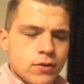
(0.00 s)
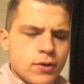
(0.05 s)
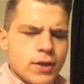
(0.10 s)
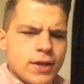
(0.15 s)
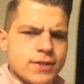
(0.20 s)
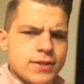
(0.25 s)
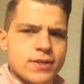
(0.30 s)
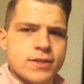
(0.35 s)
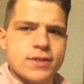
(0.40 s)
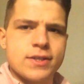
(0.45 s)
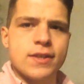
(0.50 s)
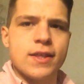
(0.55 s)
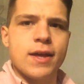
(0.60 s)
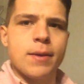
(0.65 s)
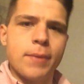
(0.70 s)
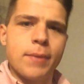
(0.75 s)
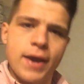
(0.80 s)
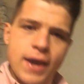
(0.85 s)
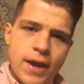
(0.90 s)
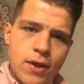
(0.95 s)
You guys didn't see
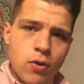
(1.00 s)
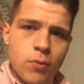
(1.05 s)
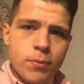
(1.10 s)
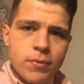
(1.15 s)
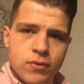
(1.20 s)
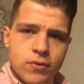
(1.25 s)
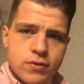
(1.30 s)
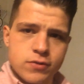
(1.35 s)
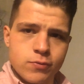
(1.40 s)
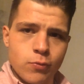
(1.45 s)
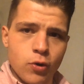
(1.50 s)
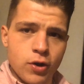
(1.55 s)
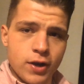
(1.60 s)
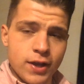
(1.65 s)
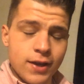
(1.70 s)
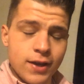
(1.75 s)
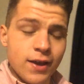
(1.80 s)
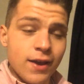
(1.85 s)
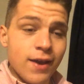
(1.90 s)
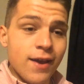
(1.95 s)
that, but I had oatmeal this
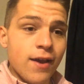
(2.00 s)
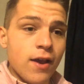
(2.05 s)
morning.